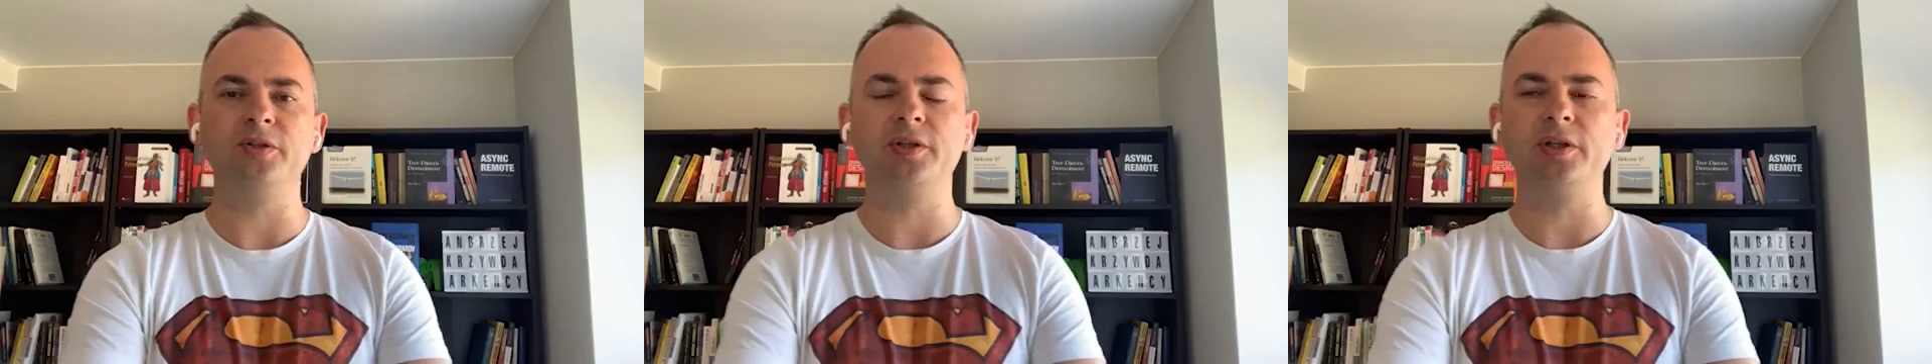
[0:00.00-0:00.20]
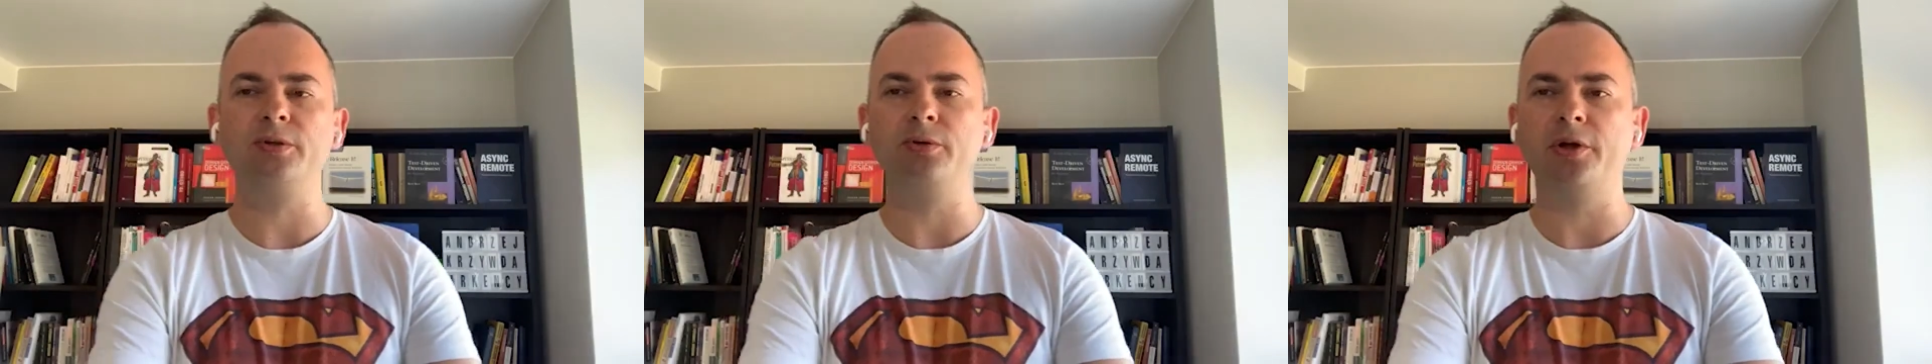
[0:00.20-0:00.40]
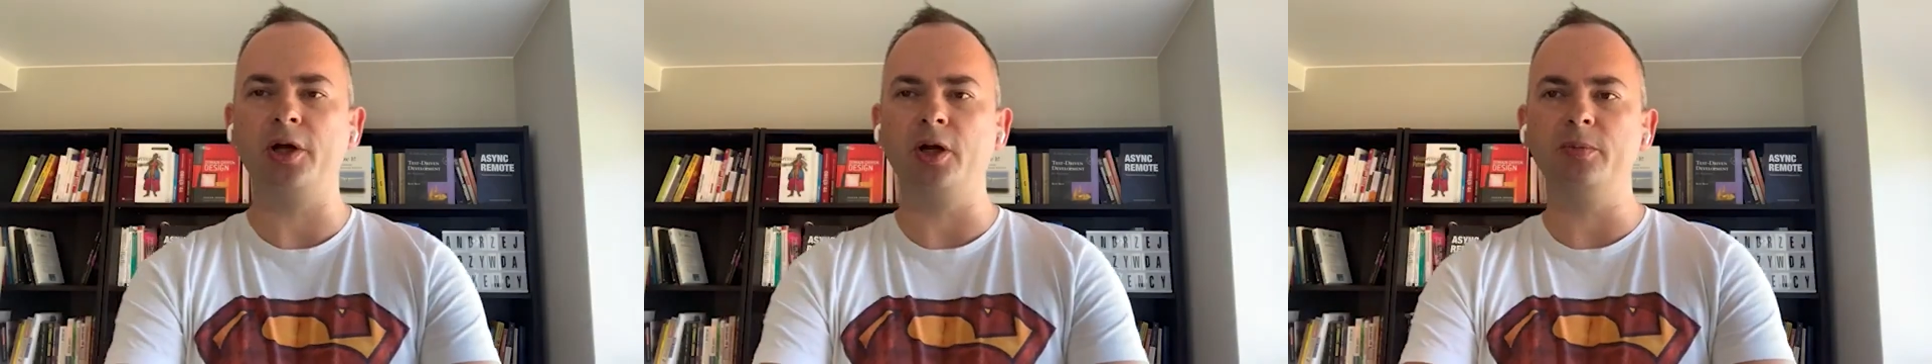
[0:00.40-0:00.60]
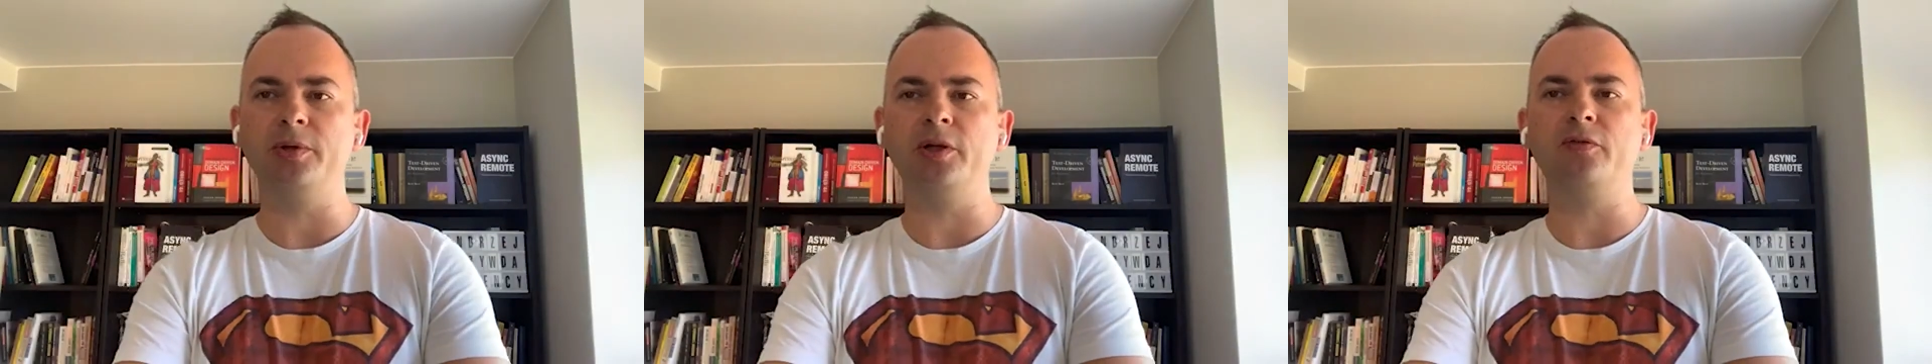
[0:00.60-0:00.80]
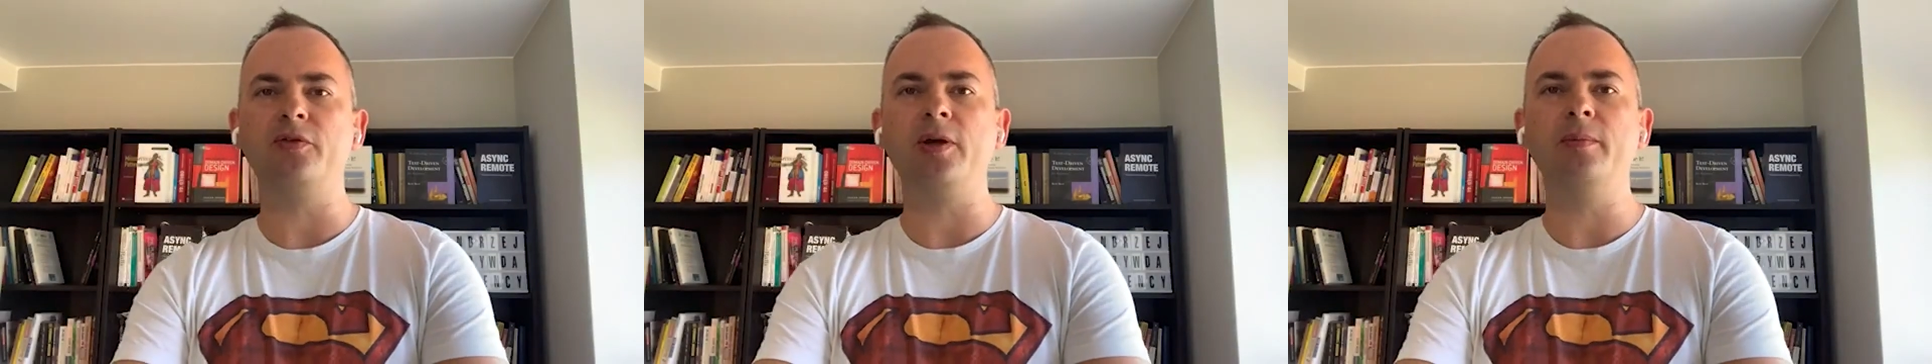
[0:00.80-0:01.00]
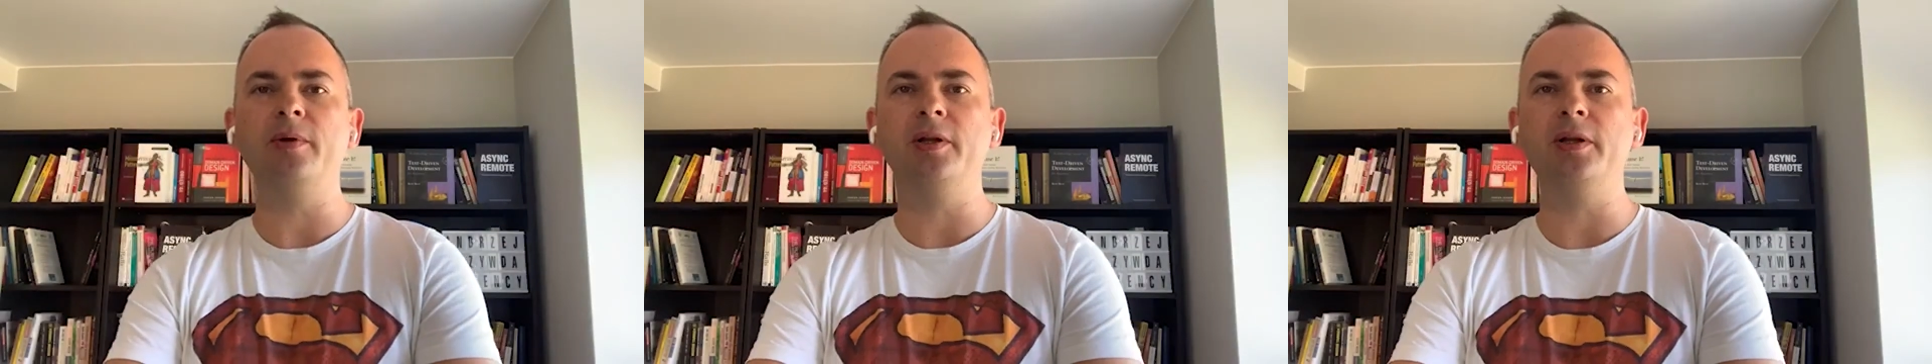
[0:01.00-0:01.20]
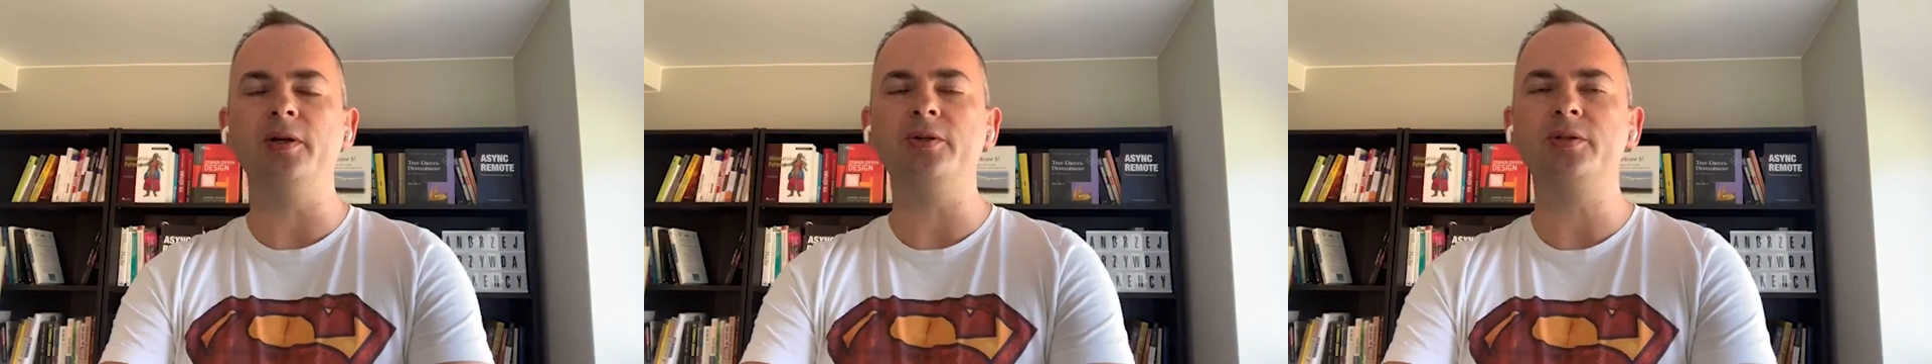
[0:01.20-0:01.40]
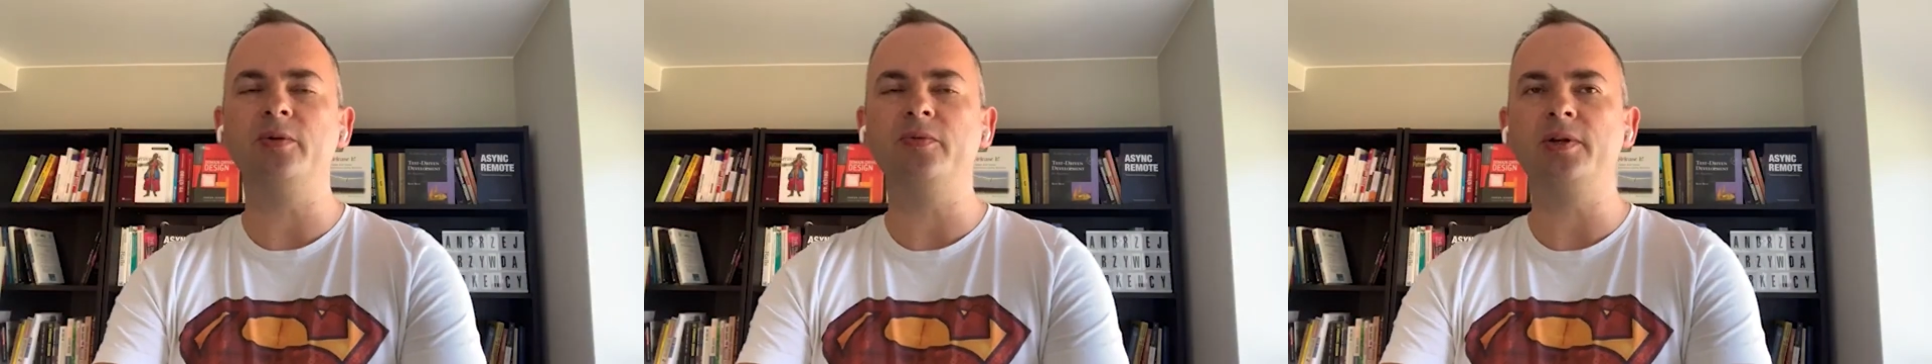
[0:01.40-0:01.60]
they need to help their family or
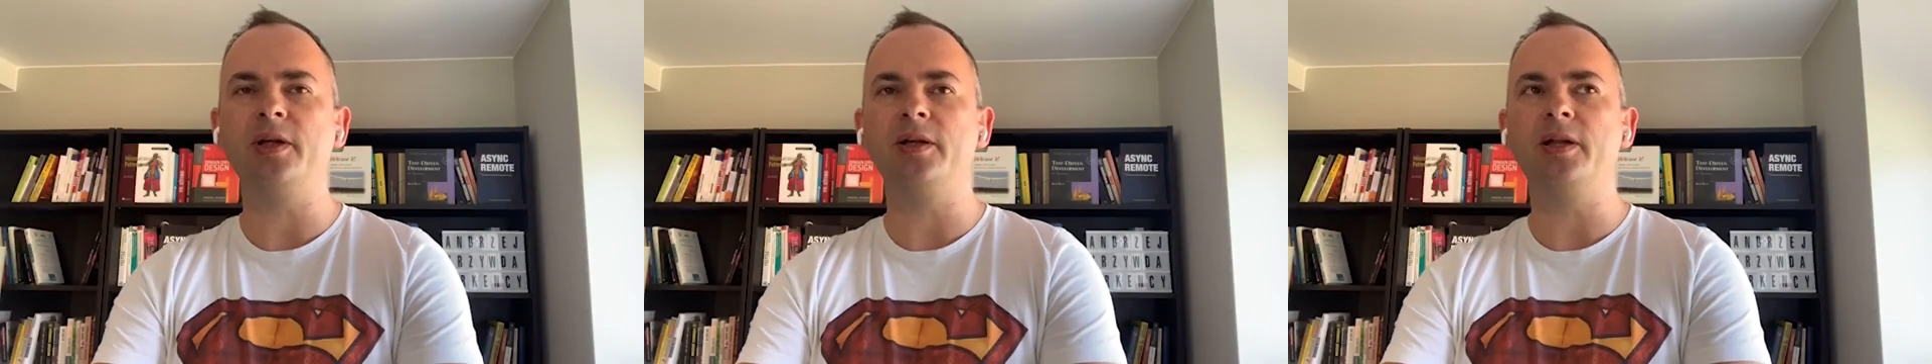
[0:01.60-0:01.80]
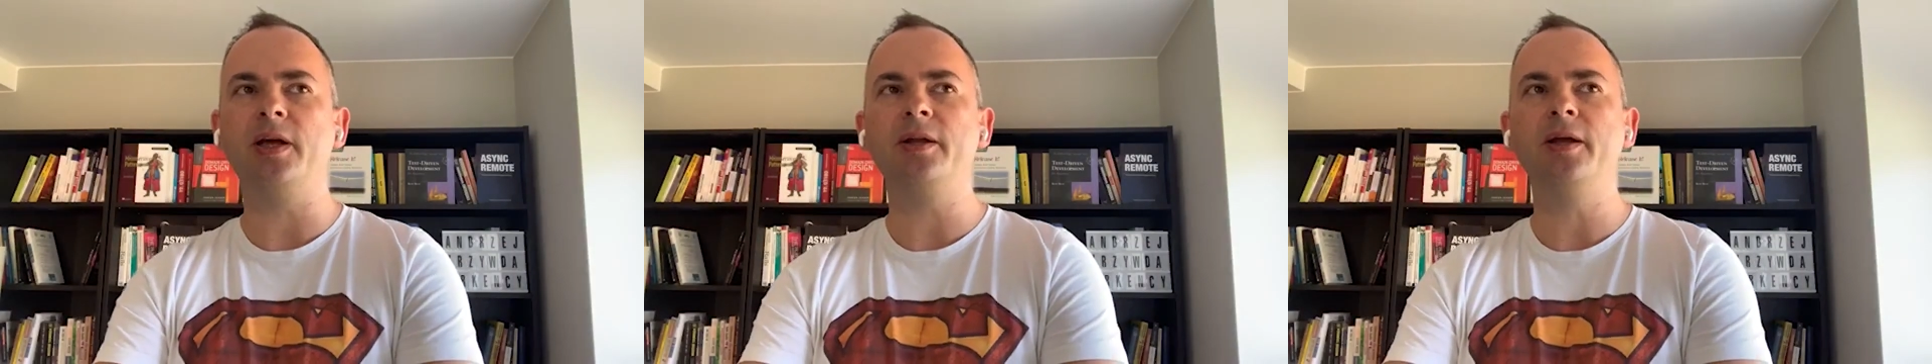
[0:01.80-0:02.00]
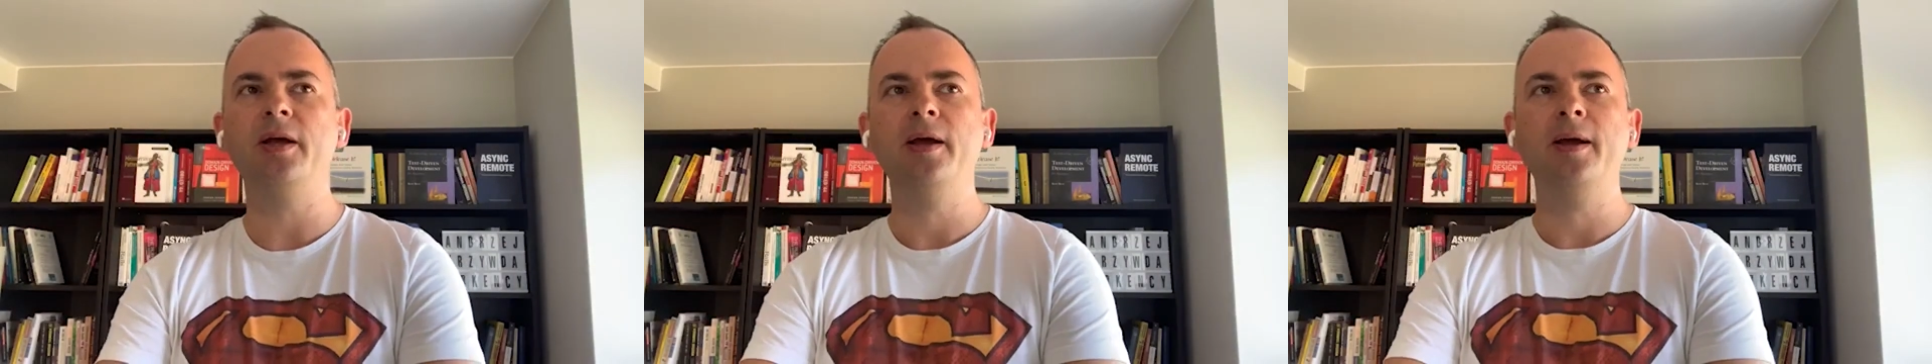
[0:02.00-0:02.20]
something like that,